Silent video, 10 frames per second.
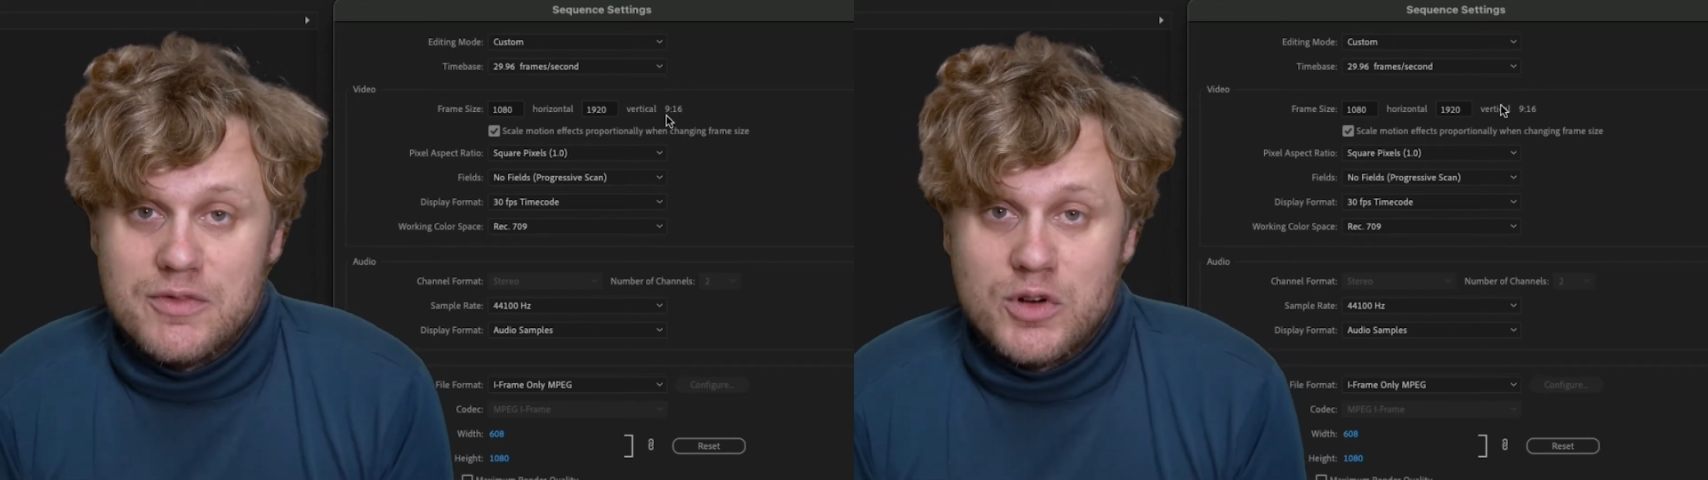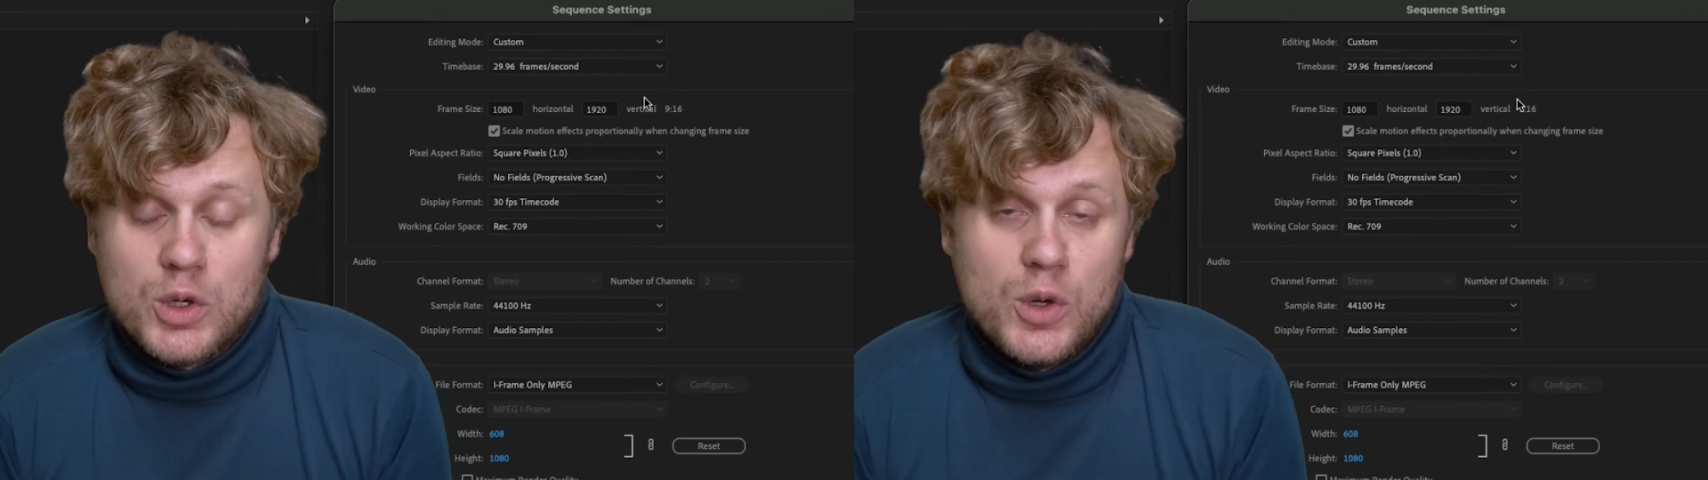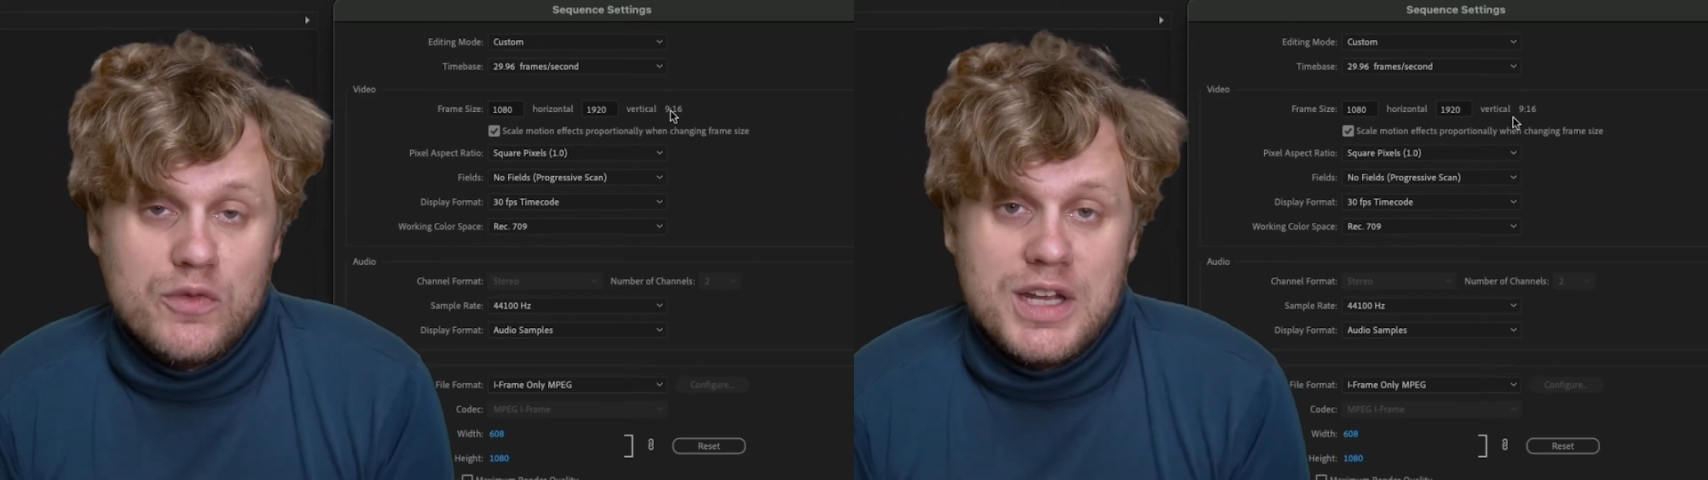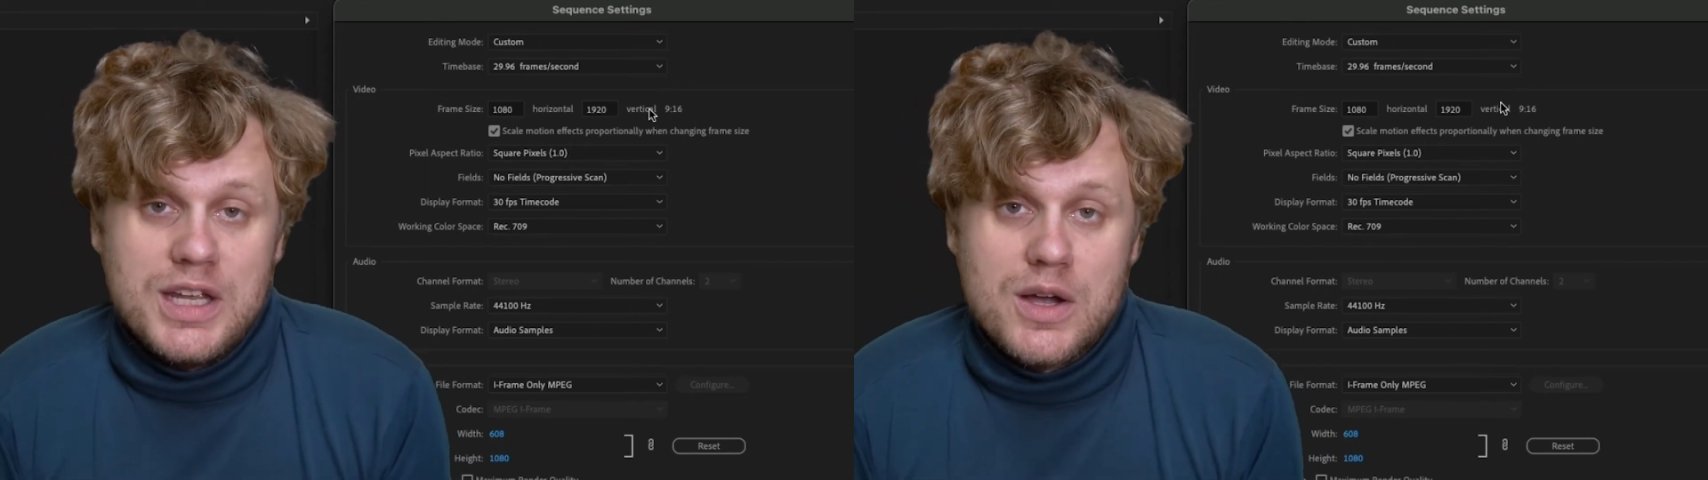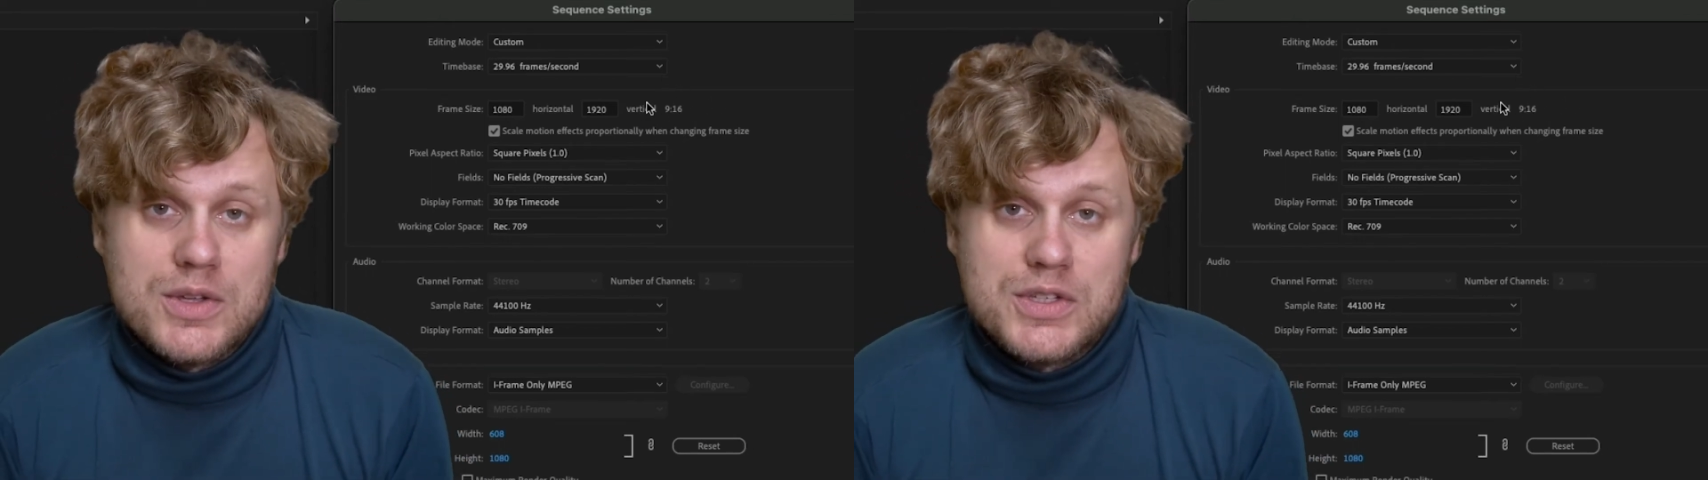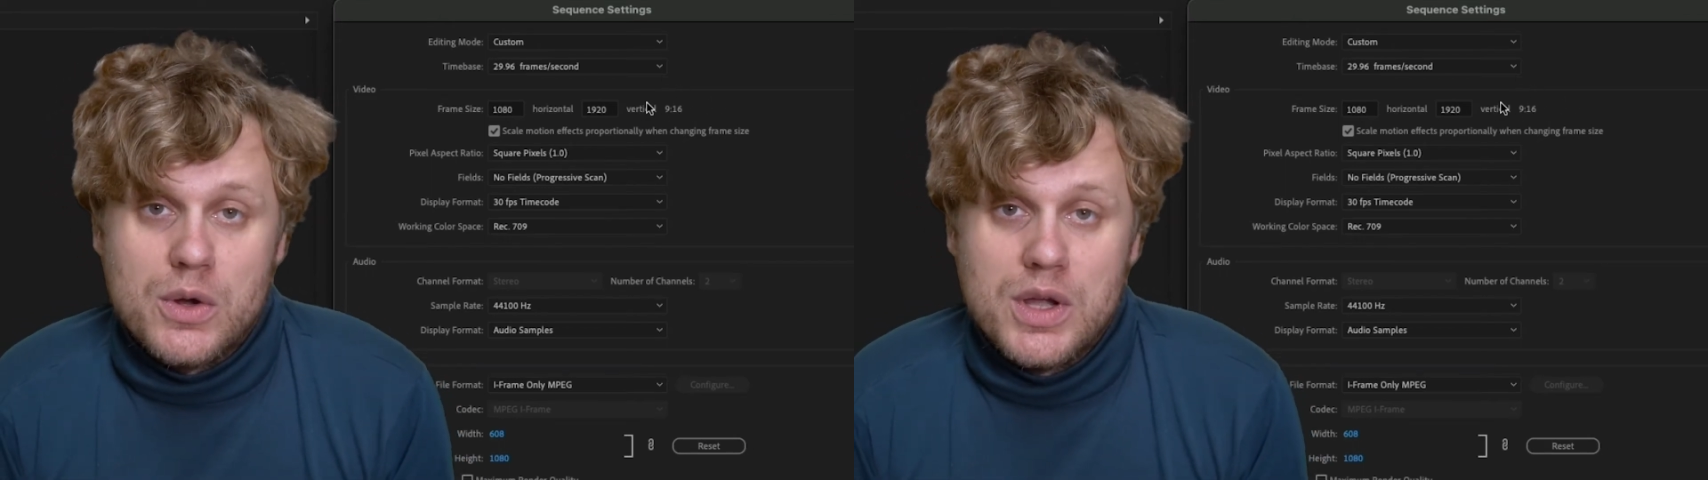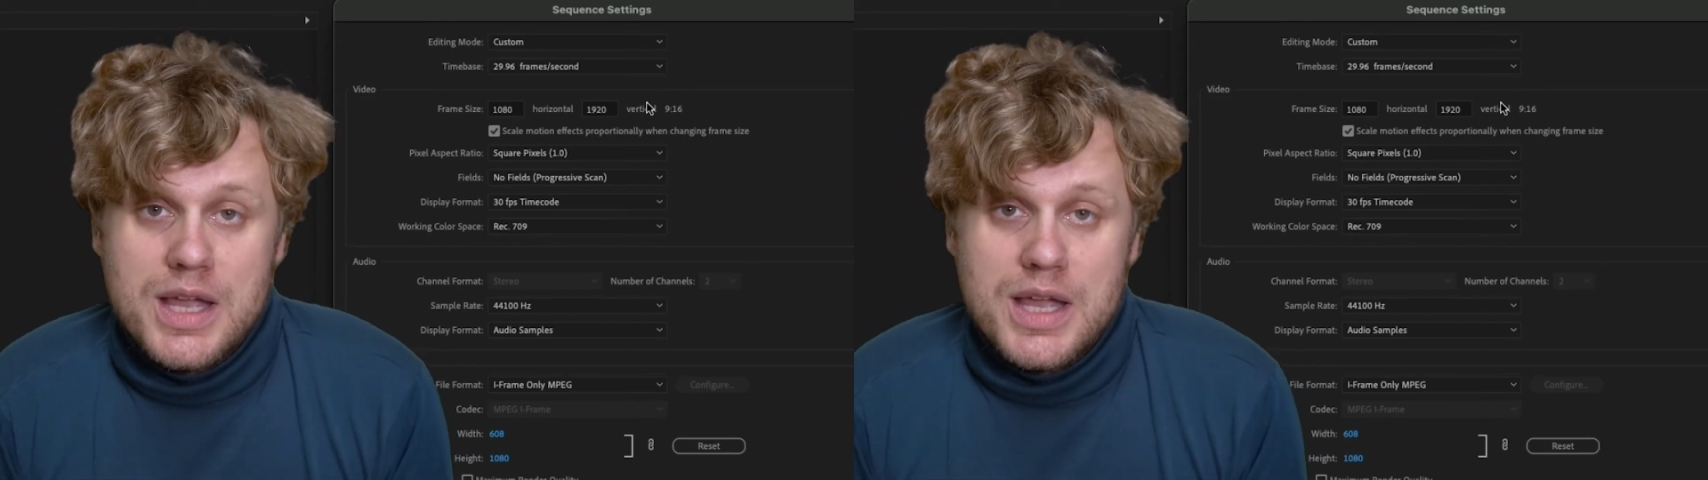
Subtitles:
a vertical video. So